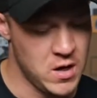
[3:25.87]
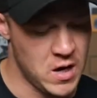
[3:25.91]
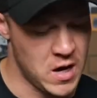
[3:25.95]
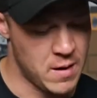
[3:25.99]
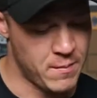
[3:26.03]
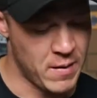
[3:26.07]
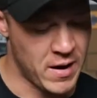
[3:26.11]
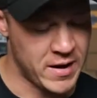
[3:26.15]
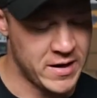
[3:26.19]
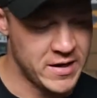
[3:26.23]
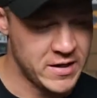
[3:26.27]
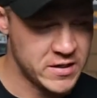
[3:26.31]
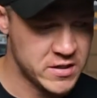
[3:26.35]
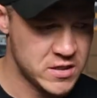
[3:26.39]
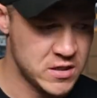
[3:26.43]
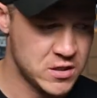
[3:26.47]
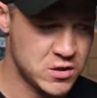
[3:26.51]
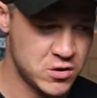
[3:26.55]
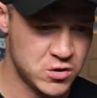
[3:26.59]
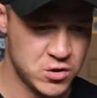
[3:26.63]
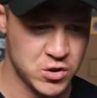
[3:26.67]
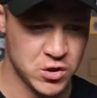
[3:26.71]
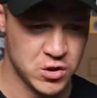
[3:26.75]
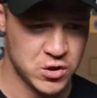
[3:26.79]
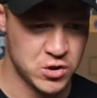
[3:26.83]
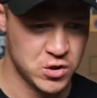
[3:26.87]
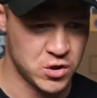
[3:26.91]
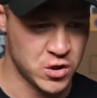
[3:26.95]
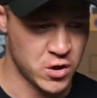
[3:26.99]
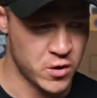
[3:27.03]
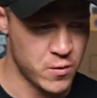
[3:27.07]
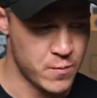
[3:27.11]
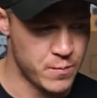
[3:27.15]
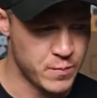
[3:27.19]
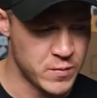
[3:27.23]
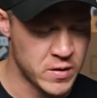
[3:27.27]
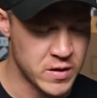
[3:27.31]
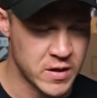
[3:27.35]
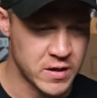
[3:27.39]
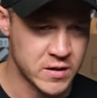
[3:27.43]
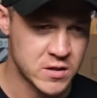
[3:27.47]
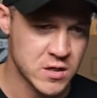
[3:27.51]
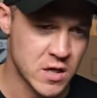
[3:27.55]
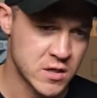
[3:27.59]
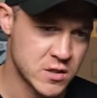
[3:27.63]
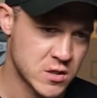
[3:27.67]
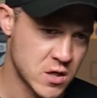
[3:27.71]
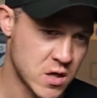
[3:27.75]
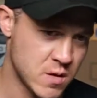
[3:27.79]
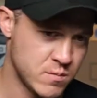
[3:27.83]
And this is just in
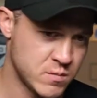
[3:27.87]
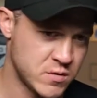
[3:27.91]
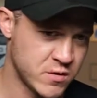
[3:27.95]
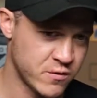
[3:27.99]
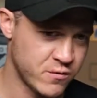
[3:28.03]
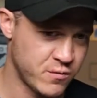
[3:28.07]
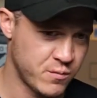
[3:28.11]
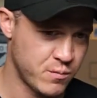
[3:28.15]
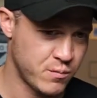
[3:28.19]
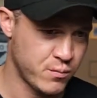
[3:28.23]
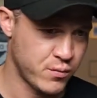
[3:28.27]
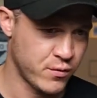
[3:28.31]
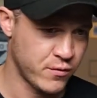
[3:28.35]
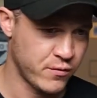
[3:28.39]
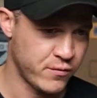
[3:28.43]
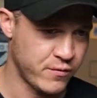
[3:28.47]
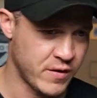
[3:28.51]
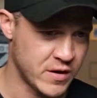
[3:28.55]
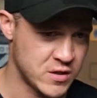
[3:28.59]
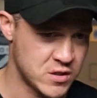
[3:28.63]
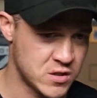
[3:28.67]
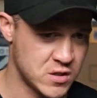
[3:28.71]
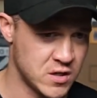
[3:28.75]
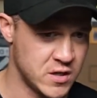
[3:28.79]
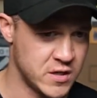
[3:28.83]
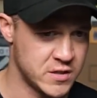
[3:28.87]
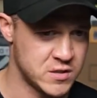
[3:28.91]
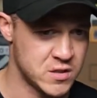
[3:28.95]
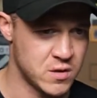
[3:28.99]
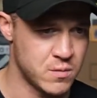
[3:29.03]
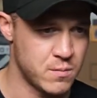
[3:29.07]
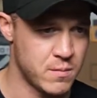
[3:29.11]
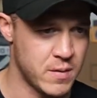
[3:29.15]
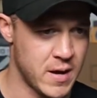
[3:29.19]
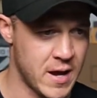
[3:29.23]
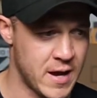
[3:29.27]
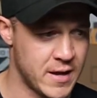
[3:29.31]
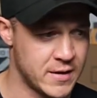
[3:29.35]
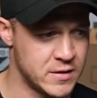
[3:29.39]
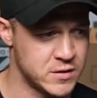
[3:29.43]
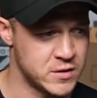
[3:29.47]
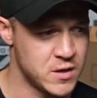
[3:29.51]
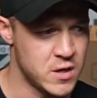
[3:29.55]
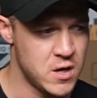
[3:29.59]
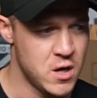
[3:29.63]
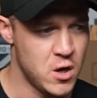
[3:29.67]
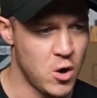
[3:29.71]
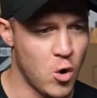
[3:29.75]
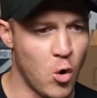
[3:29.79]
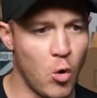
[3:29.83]
terms of professionalism and